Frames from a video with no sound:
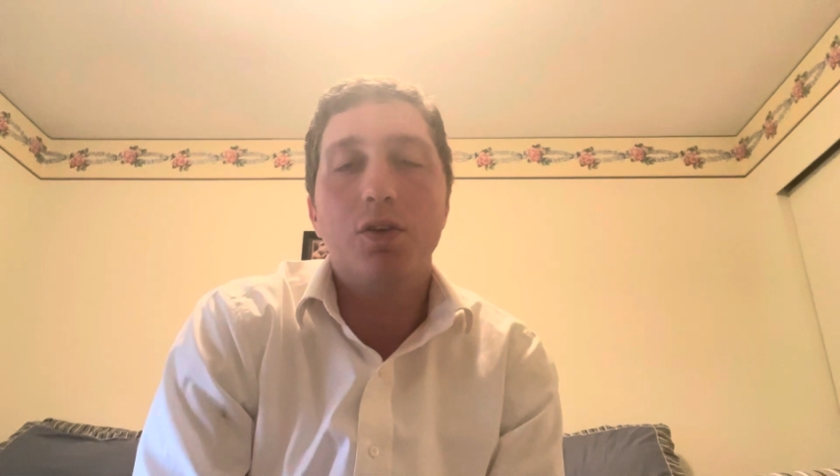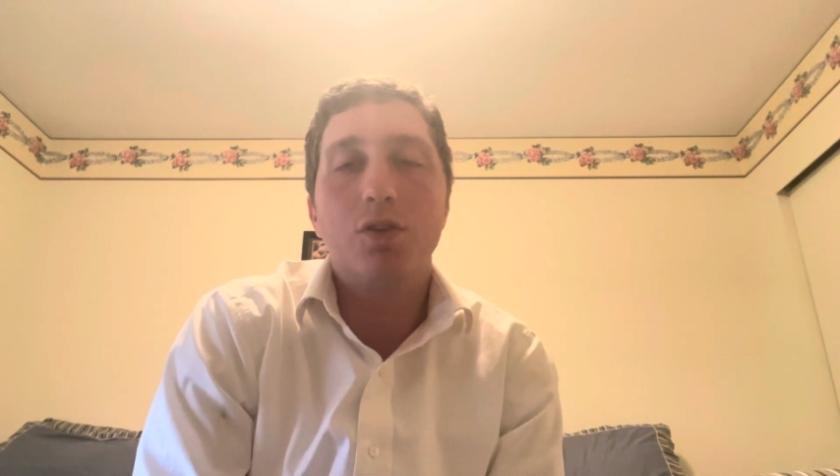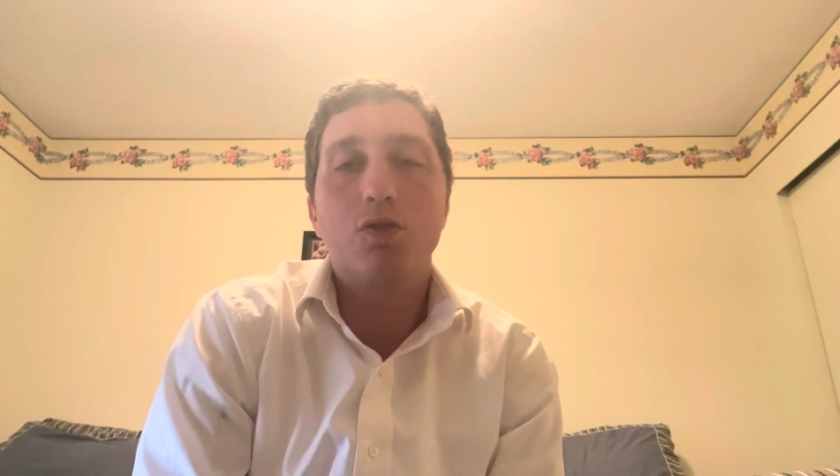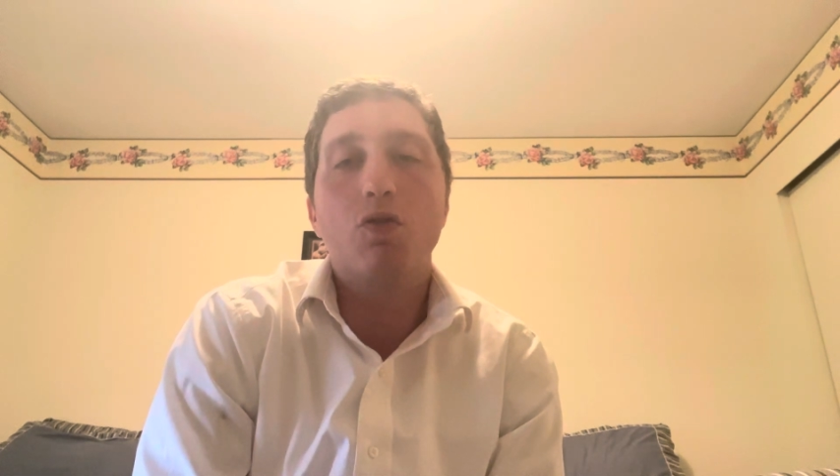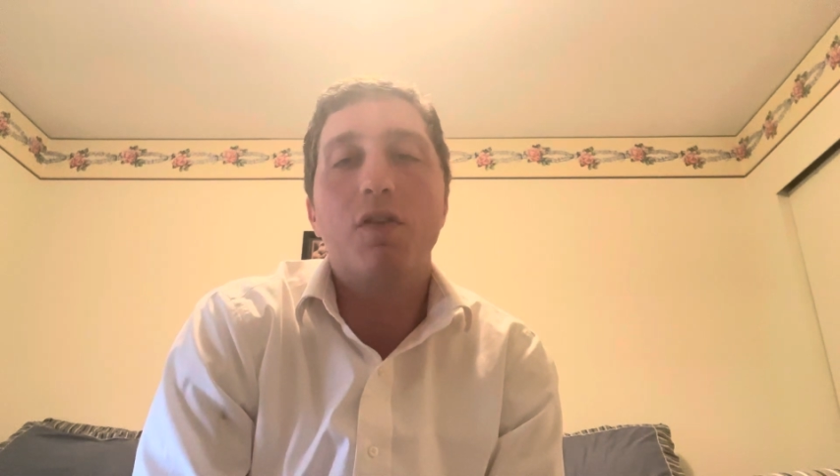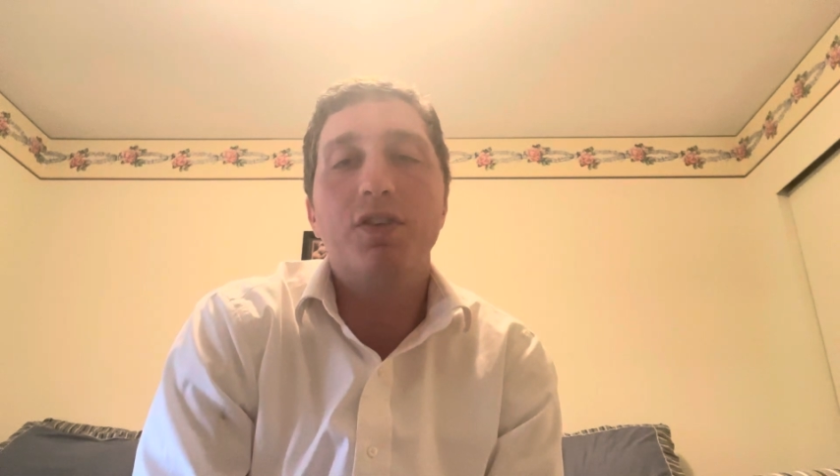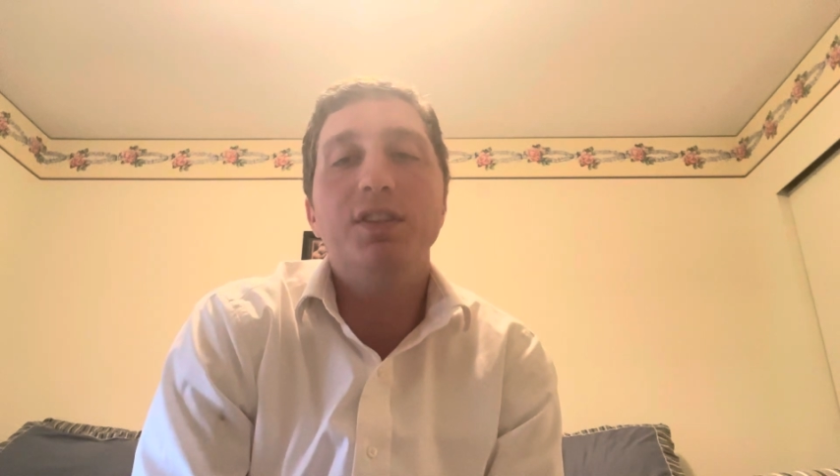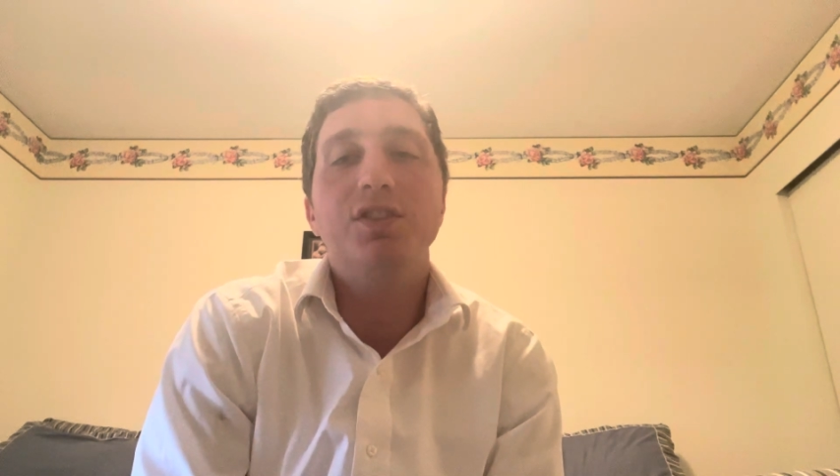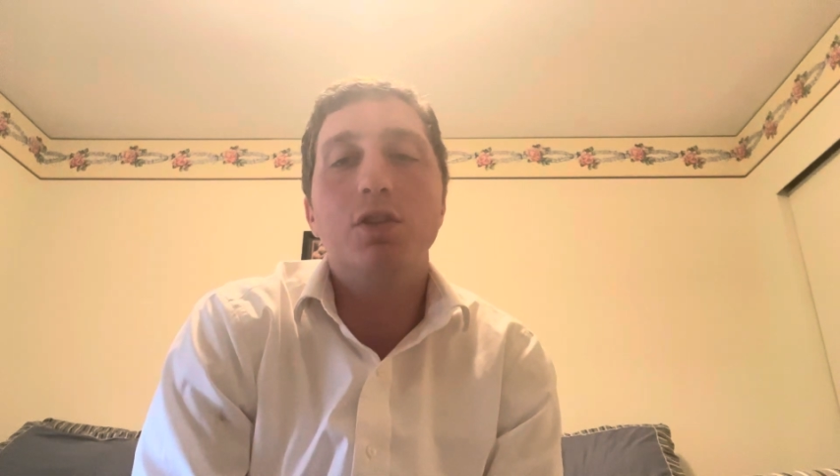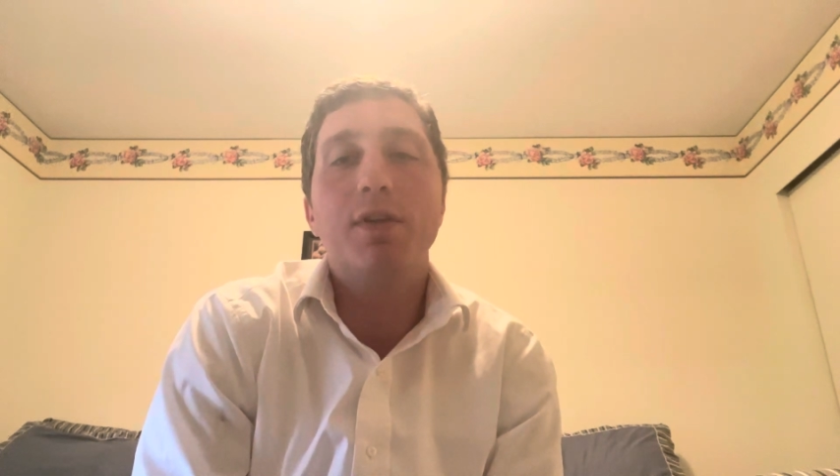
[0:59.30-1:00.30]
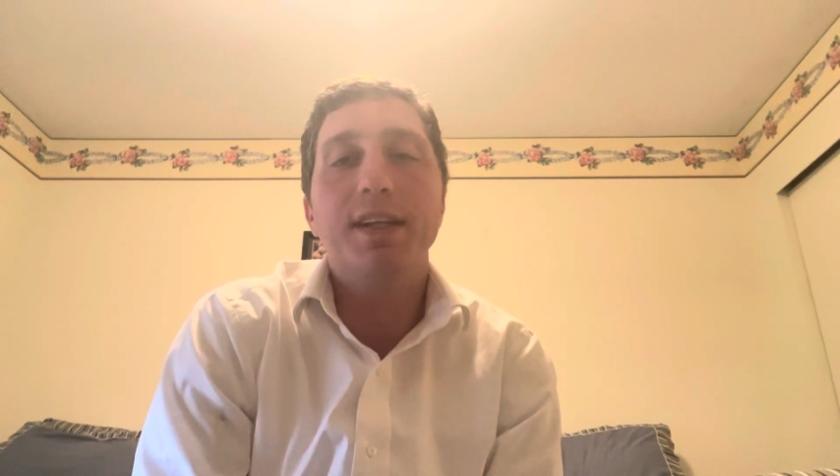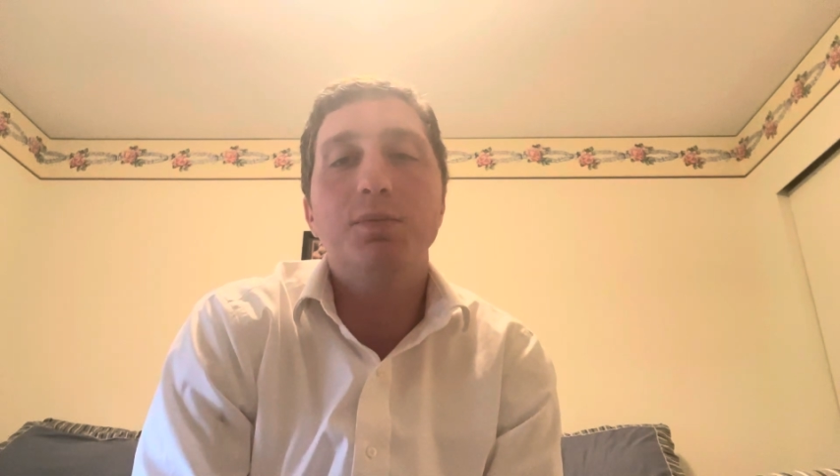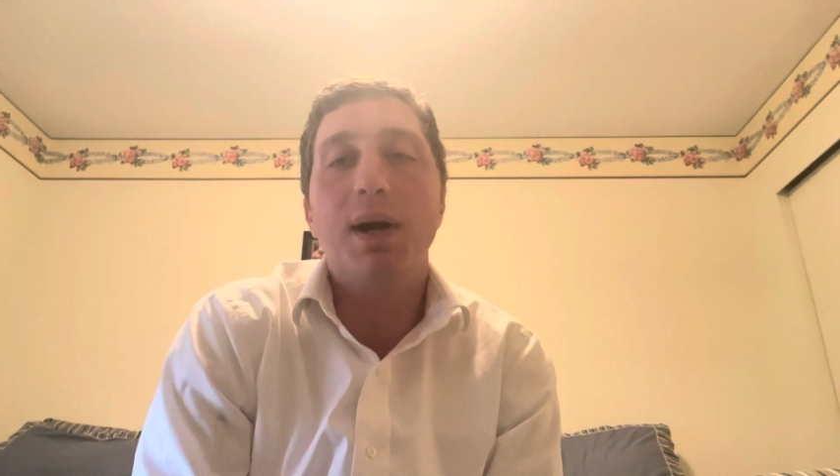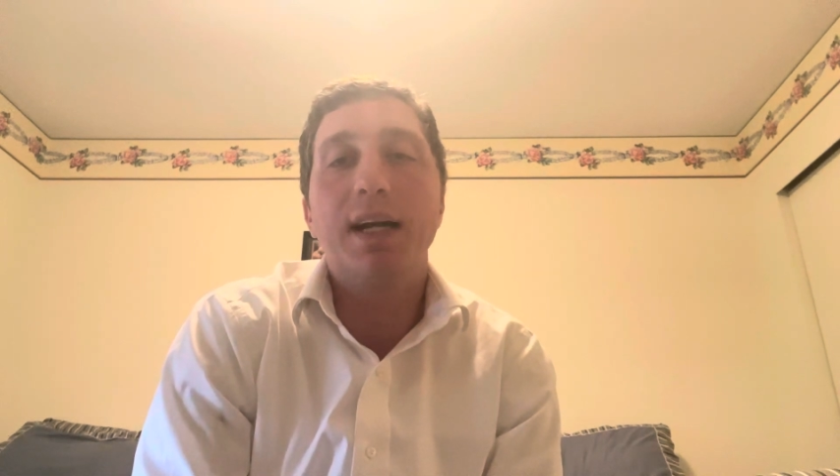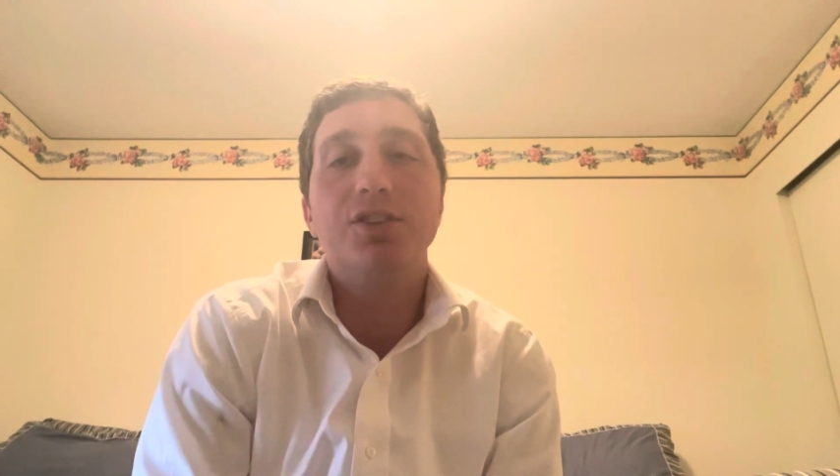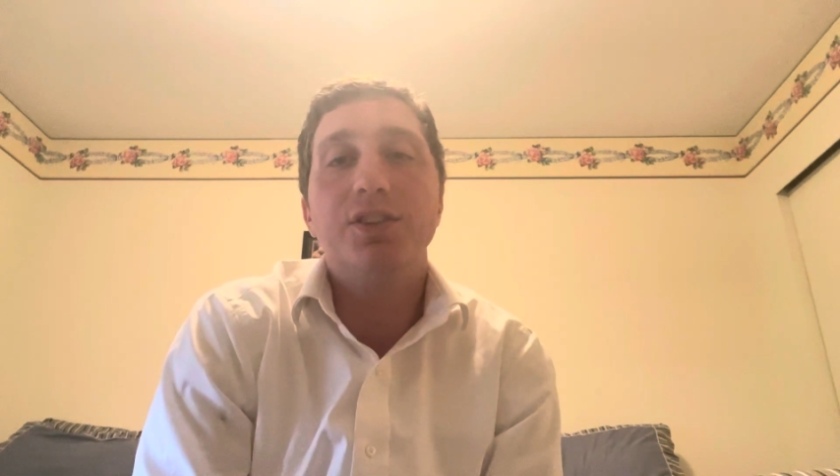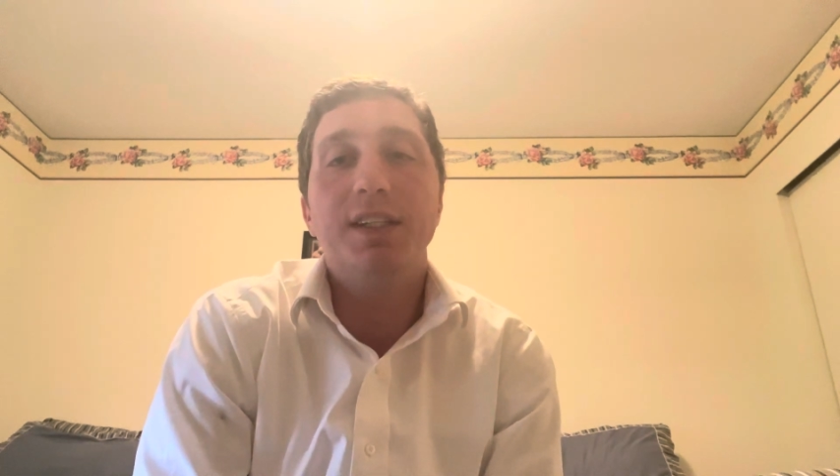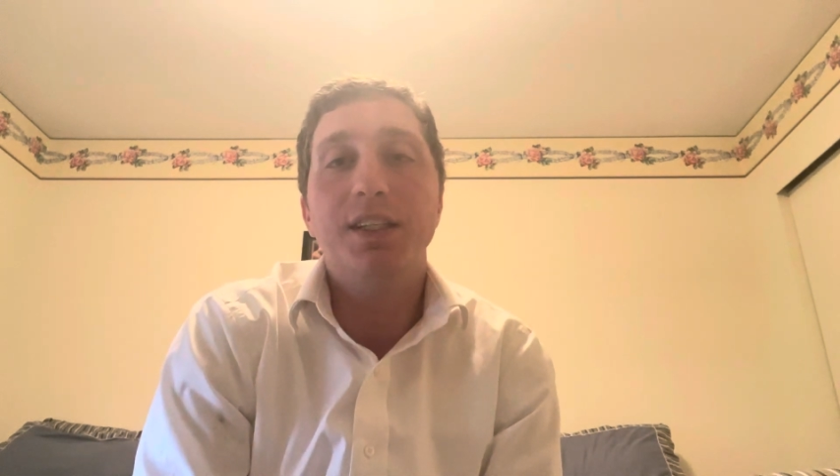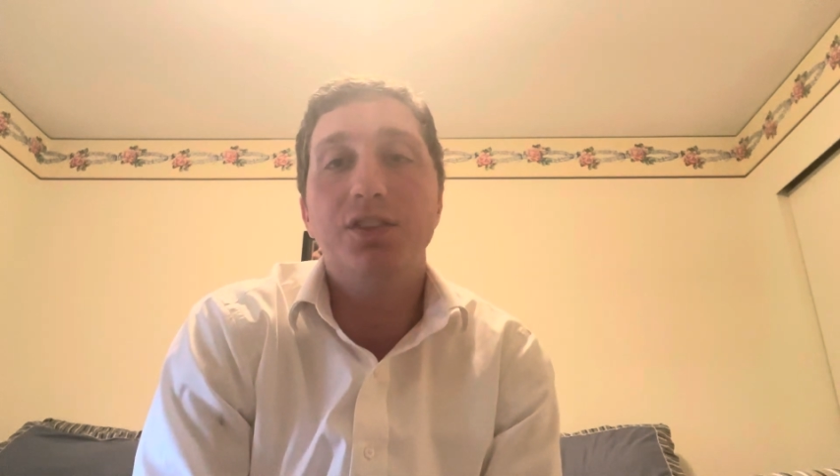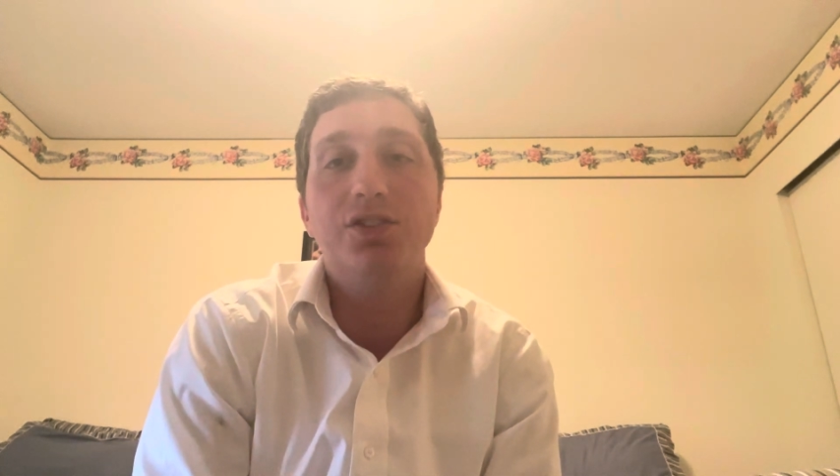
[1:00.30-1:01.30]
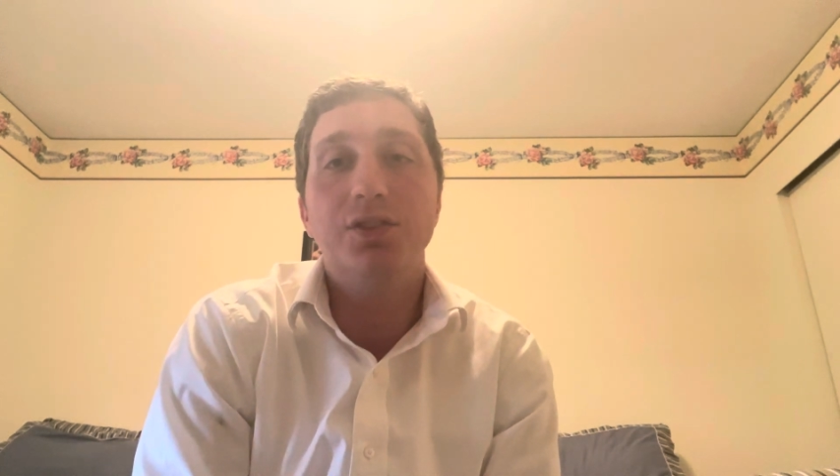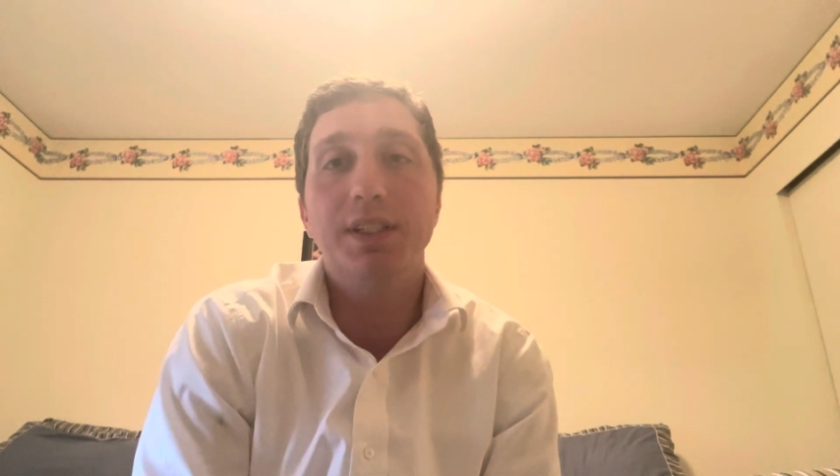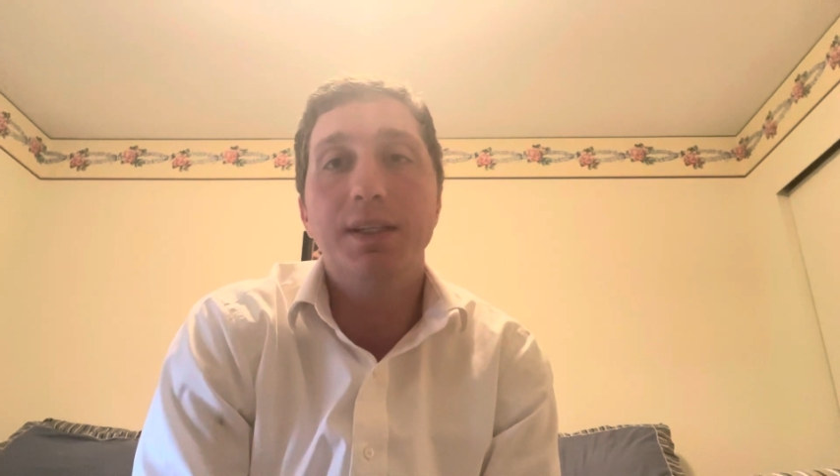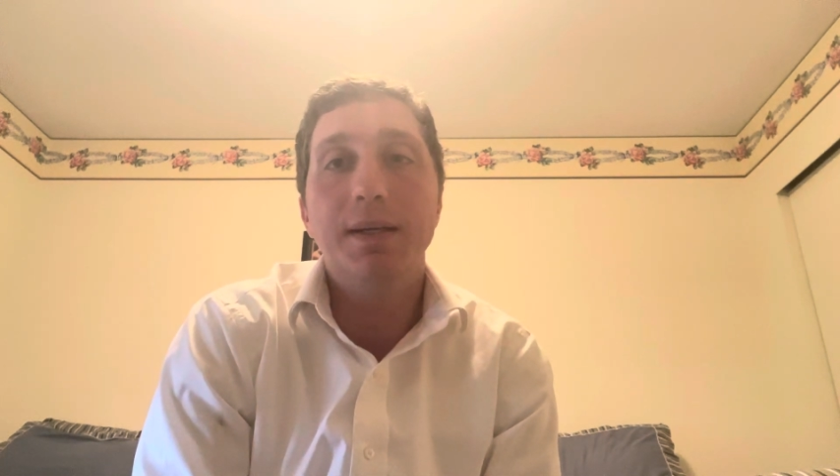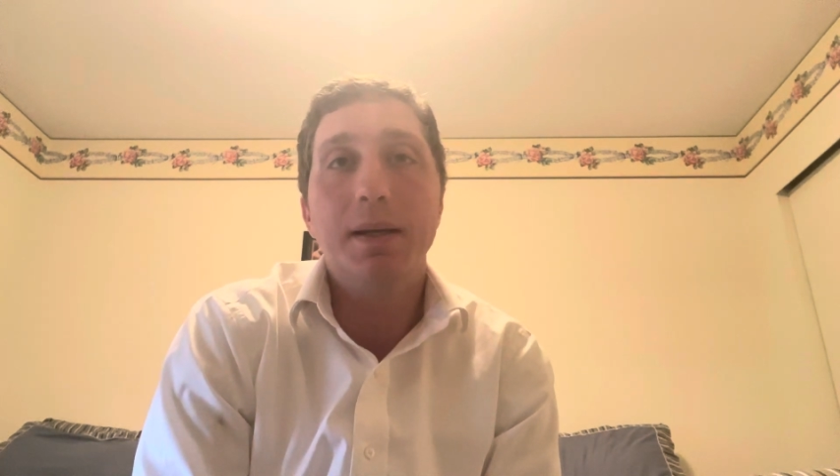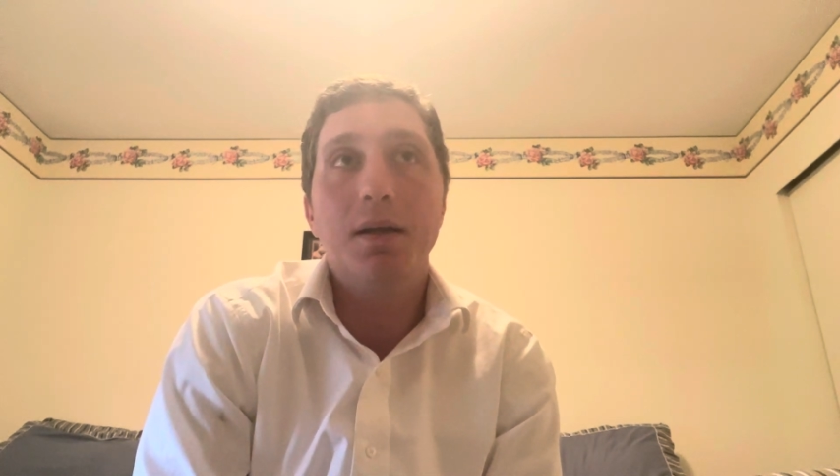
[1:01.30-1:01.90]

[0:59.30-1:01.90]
Crawford is the greatest boxer in history